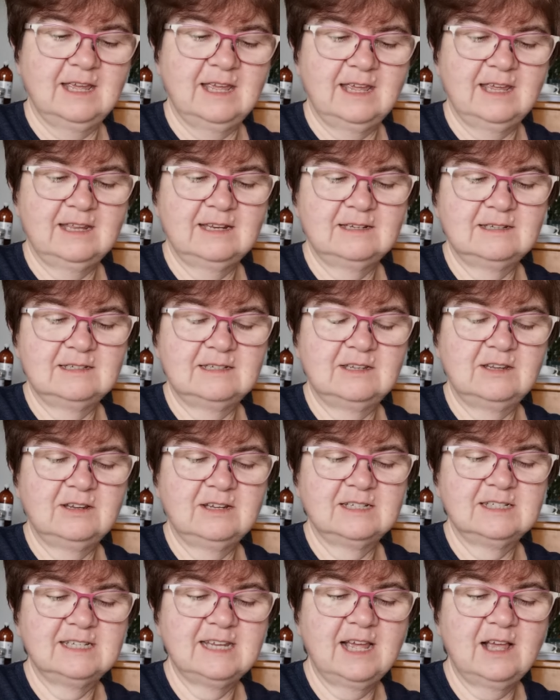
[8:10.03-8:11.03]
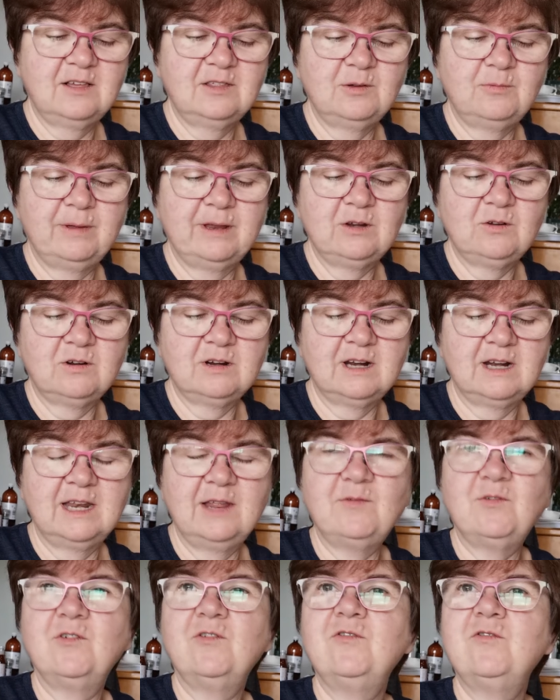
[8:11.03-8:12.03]
And you can tell that we're not on
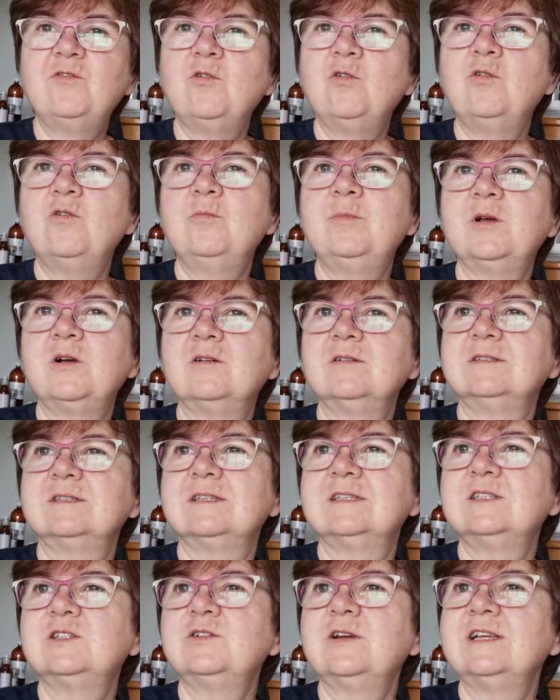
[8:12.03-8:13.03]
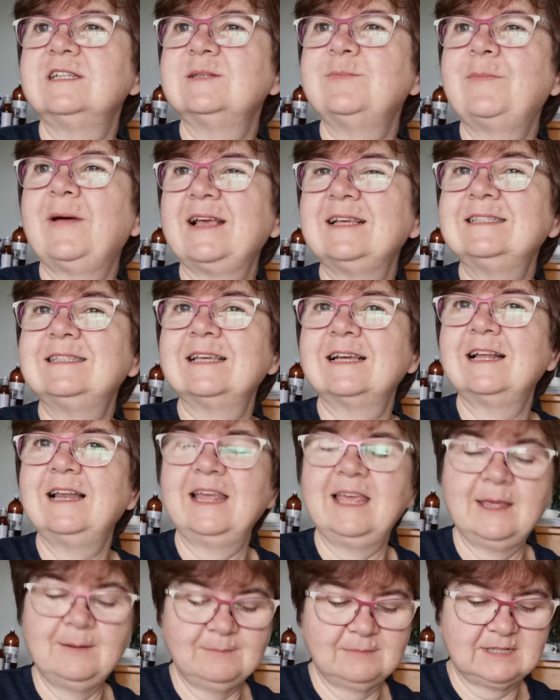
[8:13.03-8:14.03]
level 4 because the street's
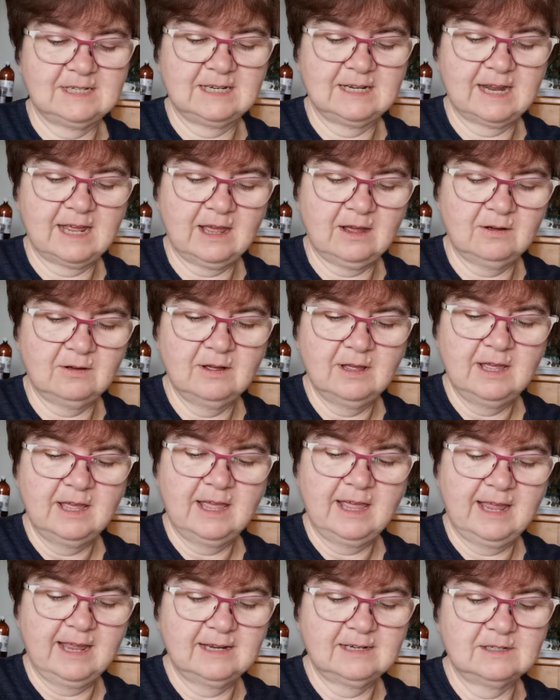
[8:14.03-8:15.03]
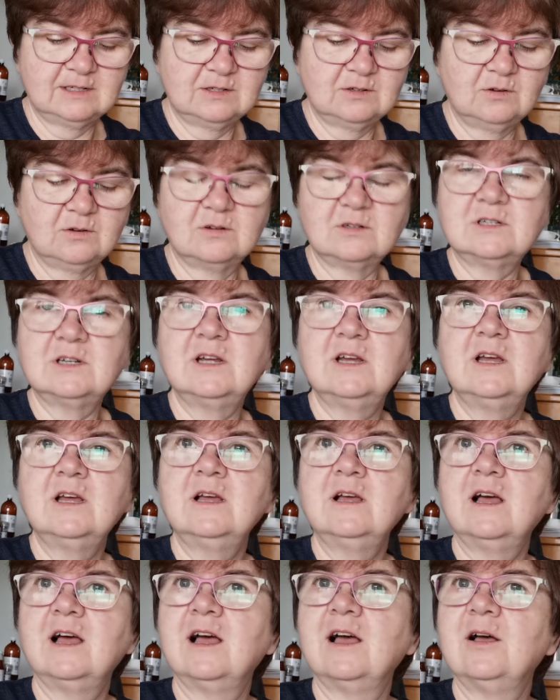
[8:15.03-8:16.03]
basically empty now and not
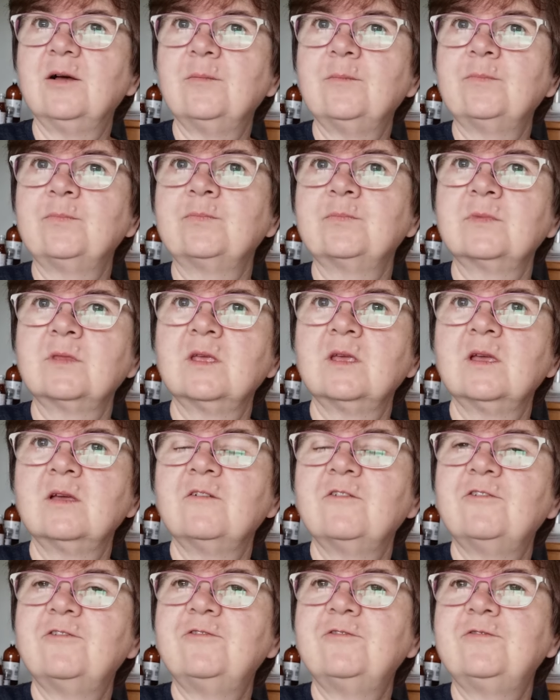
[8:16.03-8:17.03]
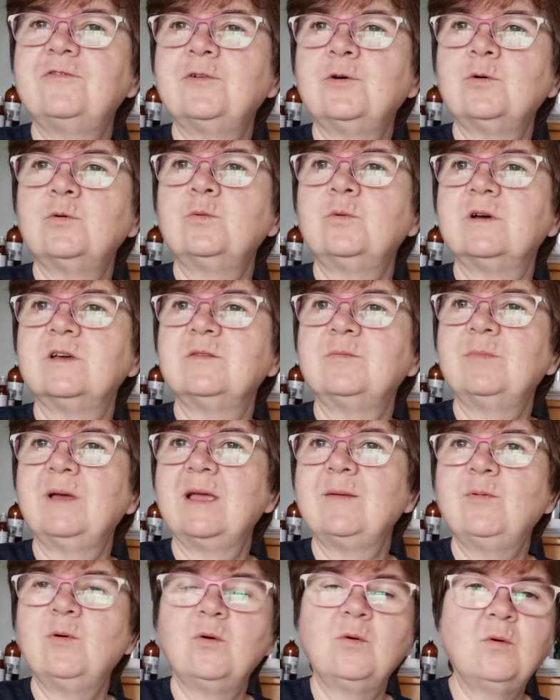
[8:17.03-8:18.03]
filled with
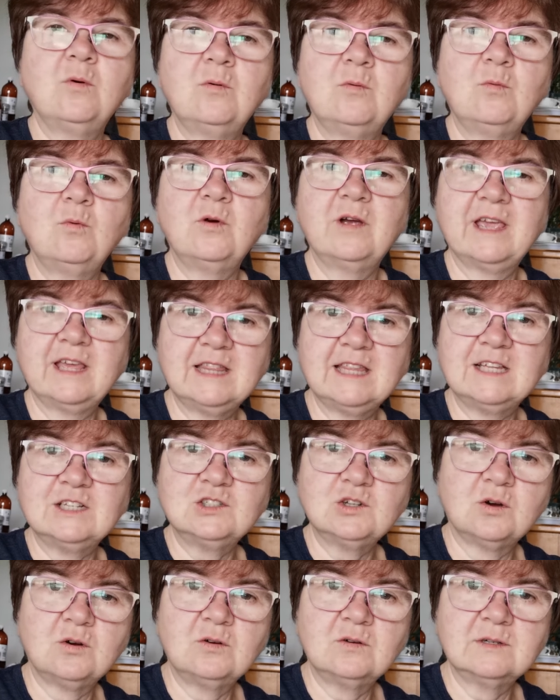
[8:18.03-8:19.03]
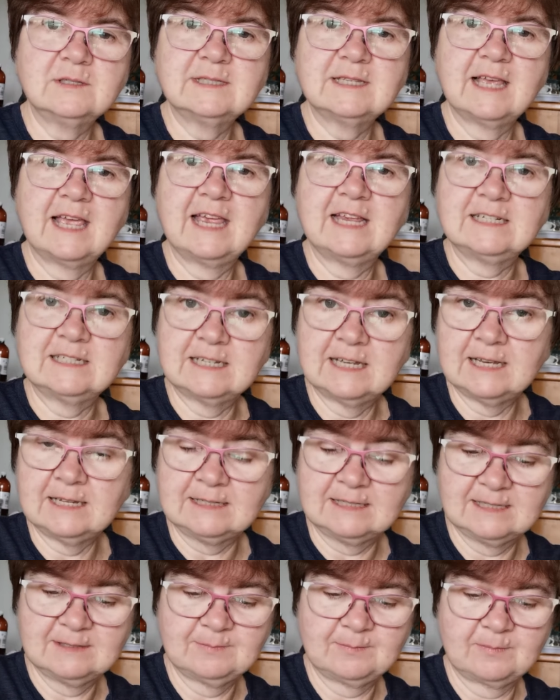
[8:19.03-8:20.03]
people walking their dogs and
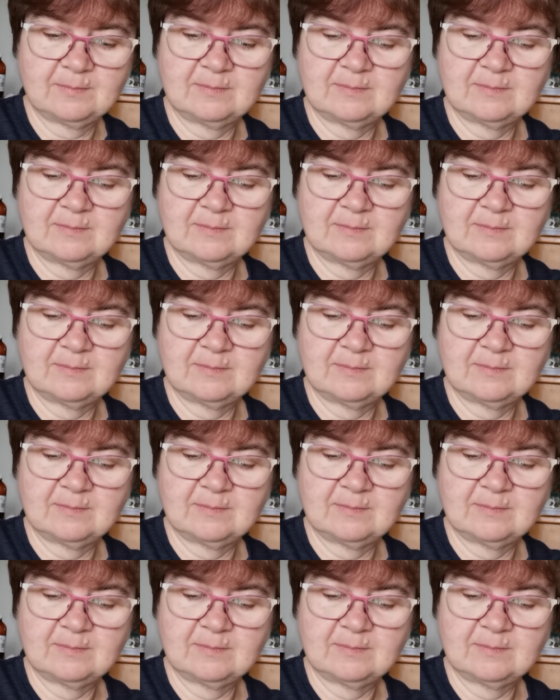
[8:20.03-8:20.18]
kids.